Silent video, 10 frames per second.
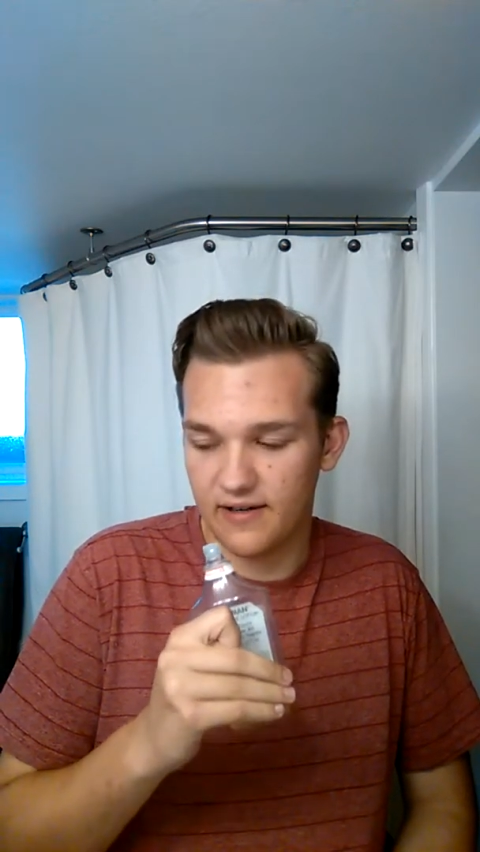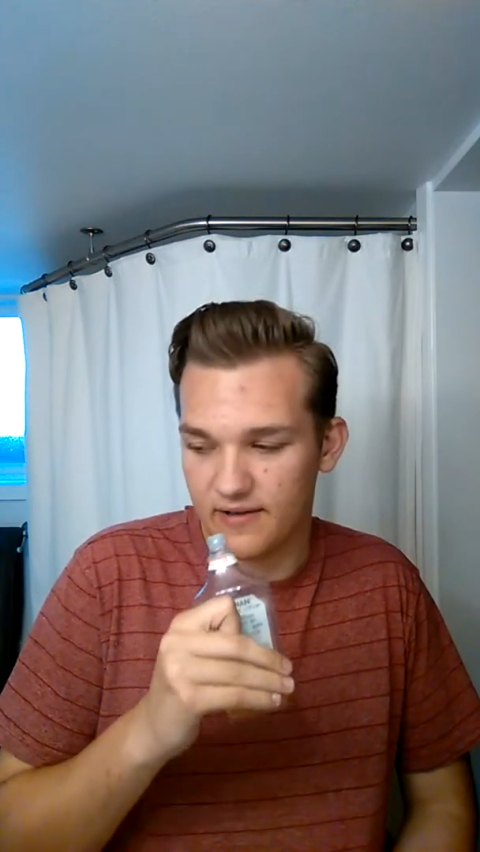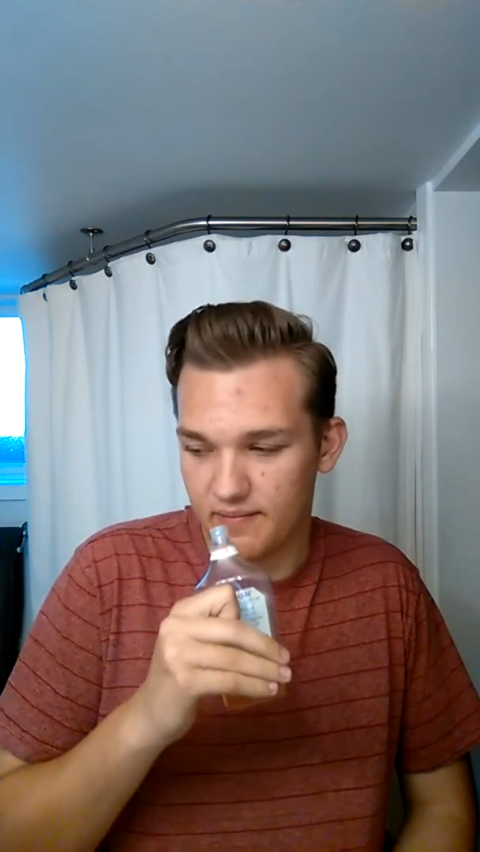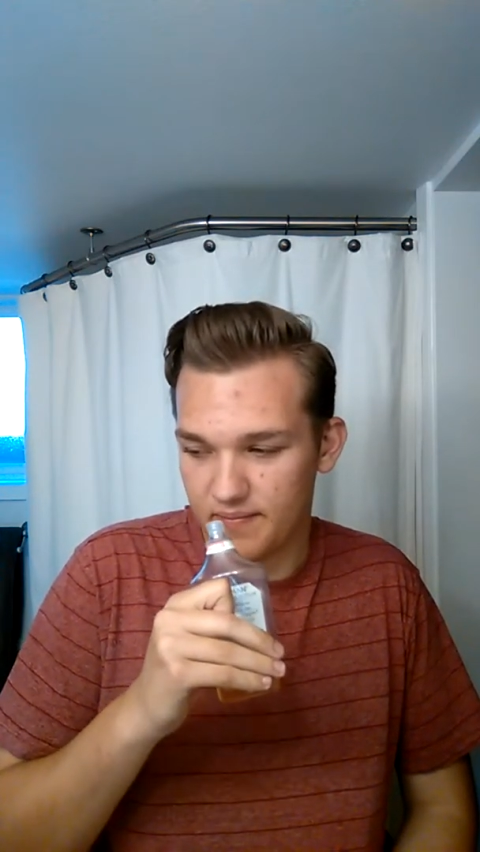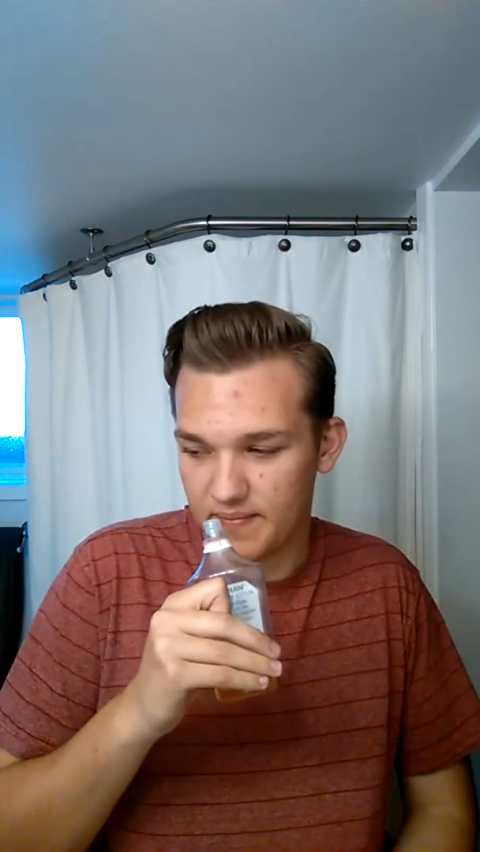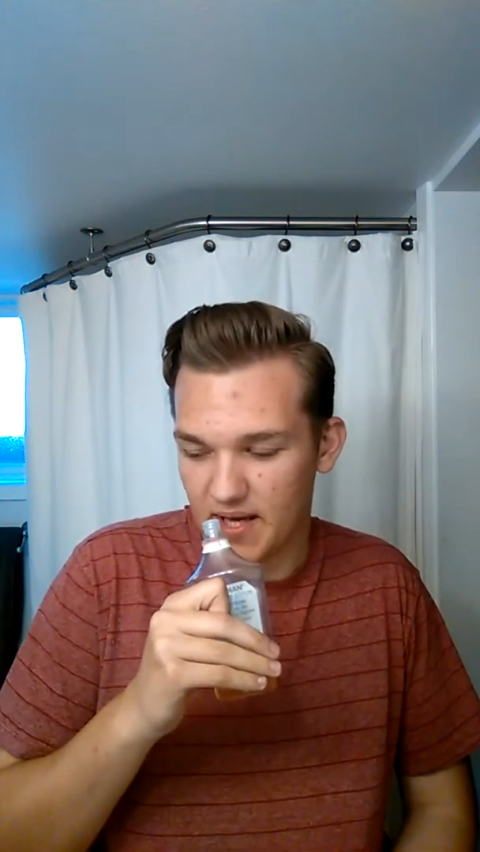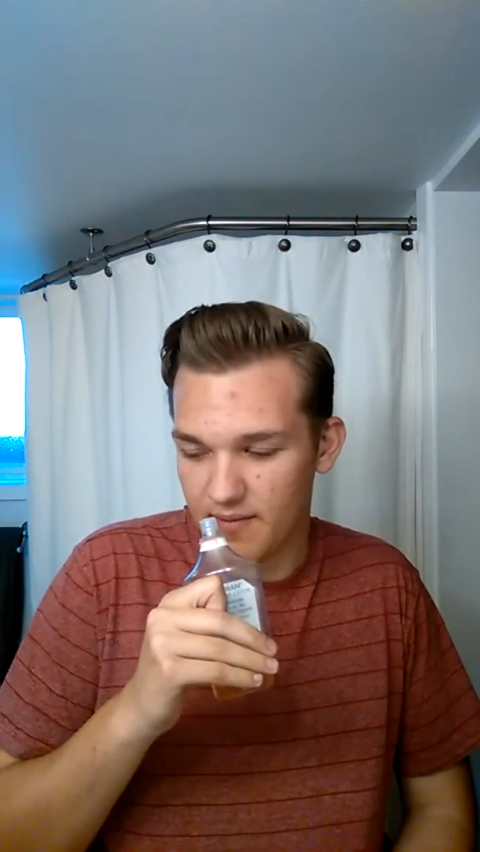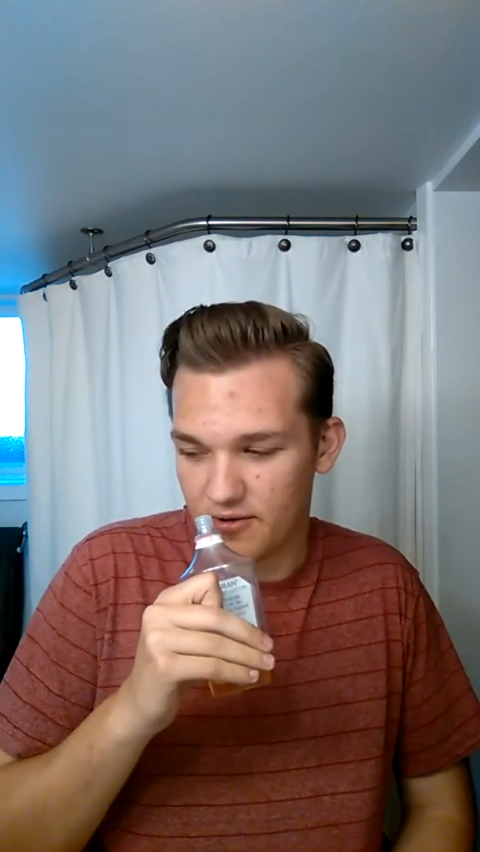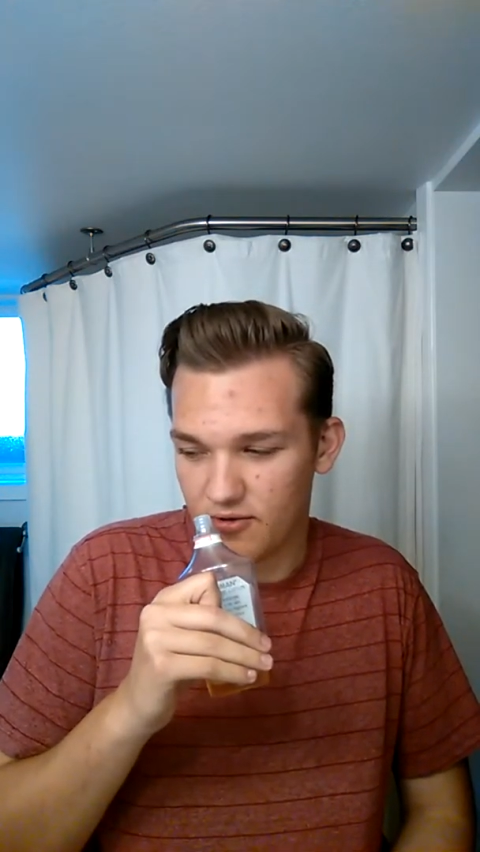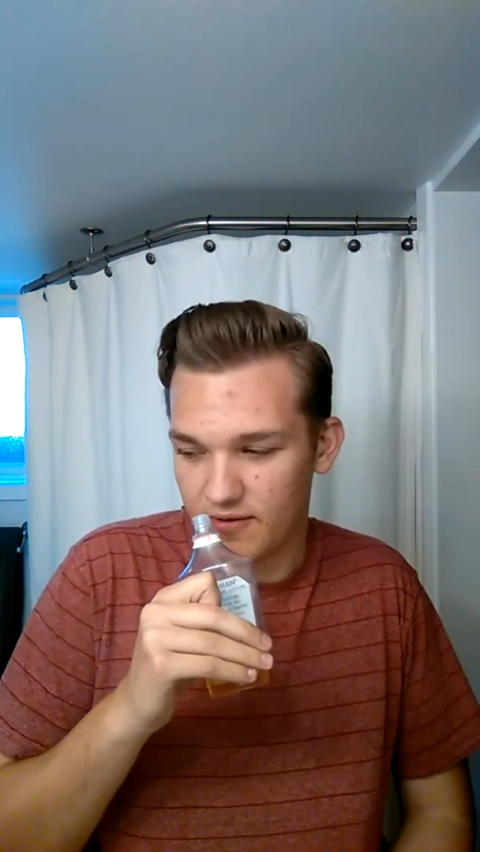of
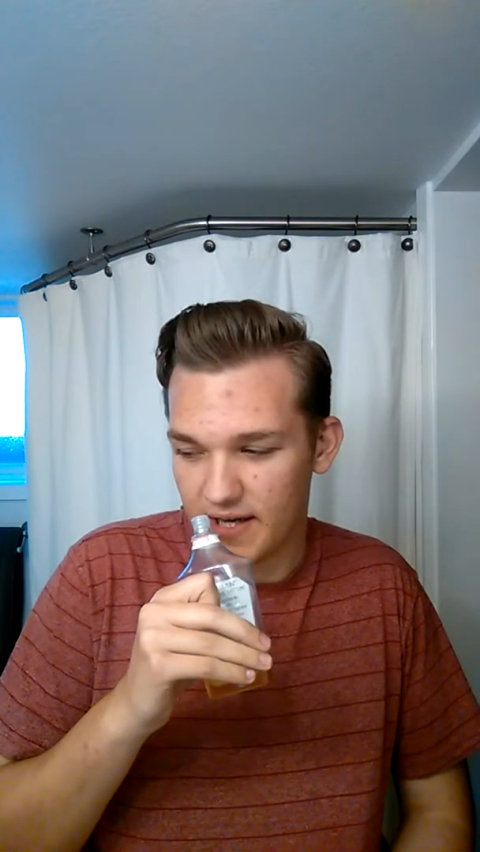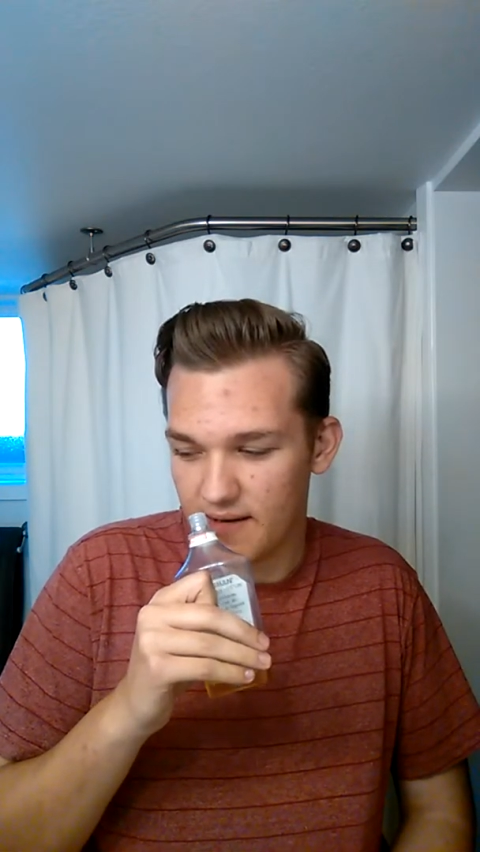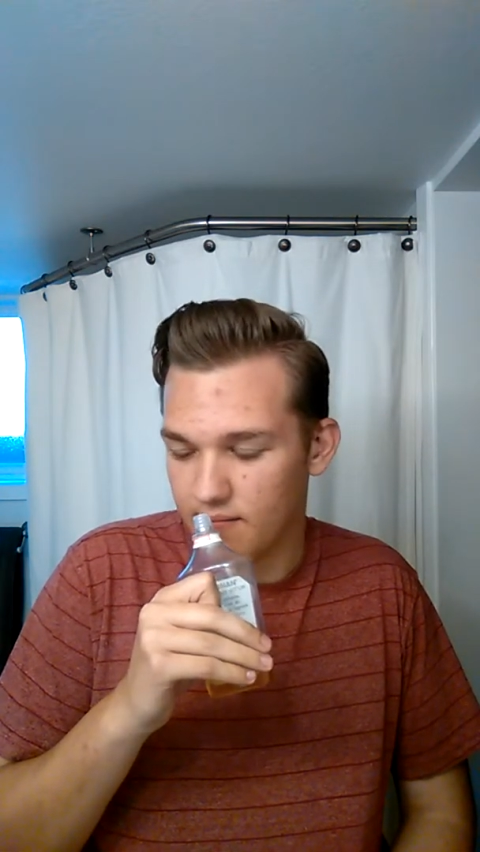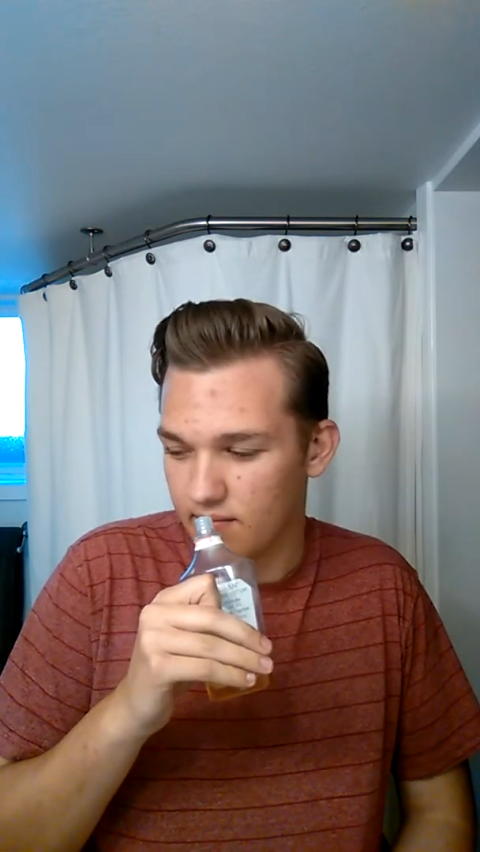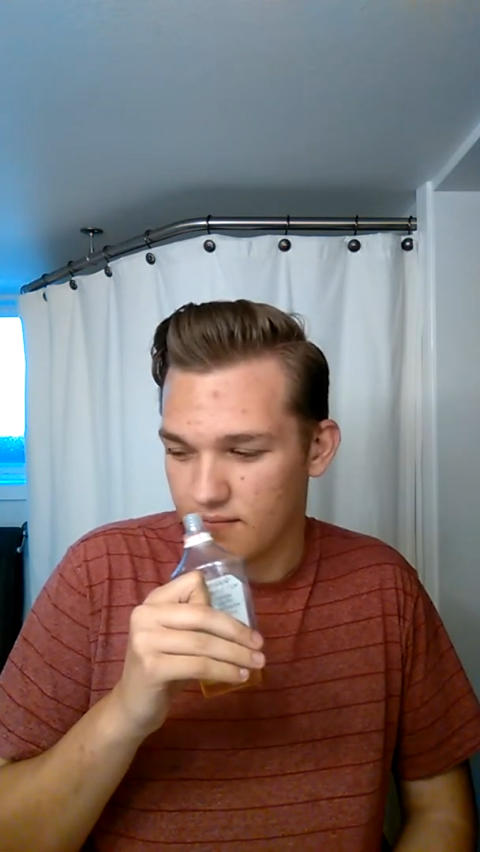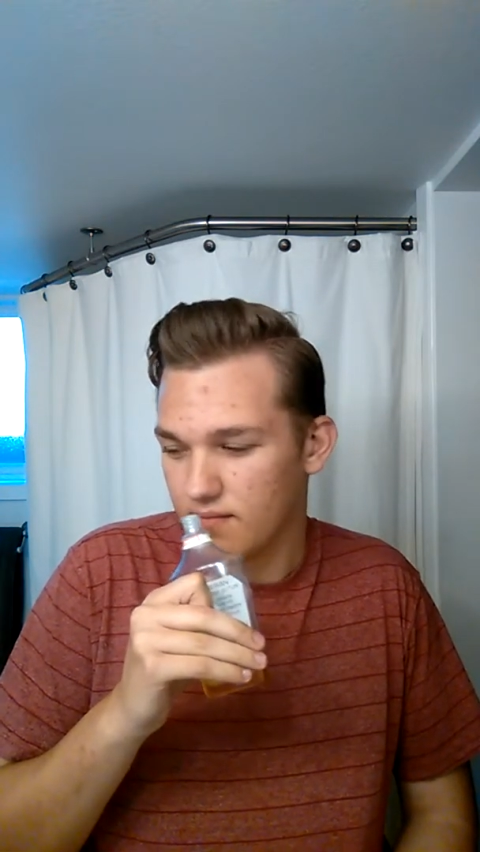chemical vibe.